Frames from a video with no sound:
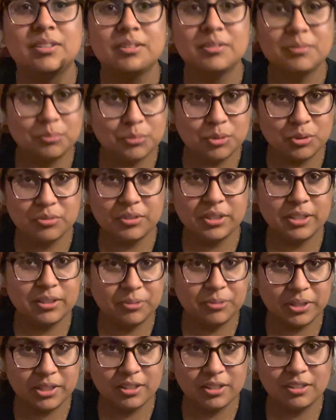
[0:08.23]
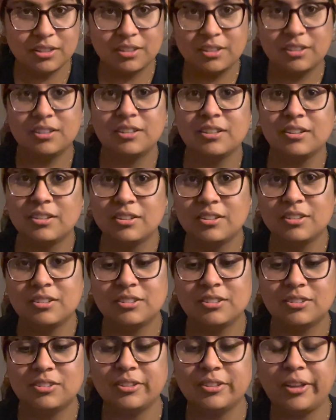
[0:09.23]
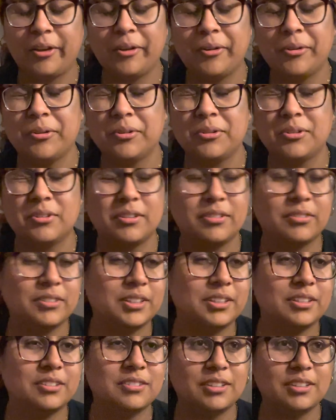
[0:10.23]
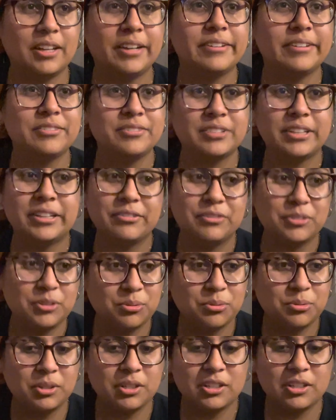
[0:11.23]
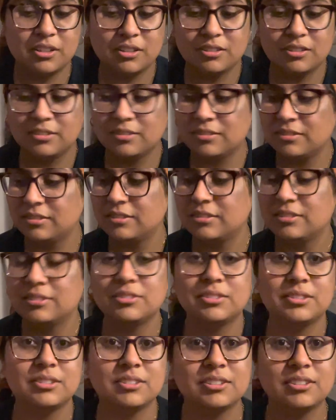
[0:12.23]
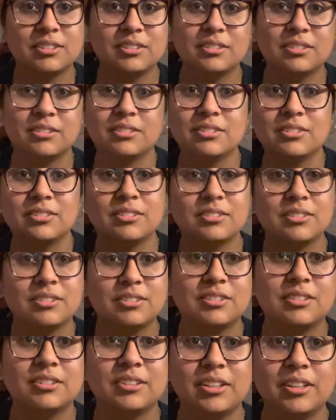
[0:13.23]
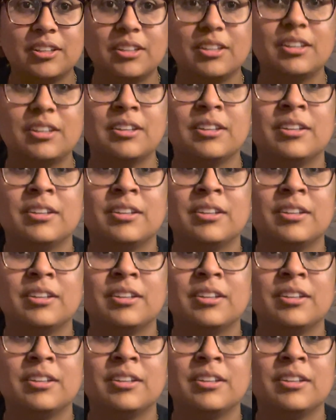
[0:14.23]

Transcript: Moving week, so everything's kind of everywhere, as you can see.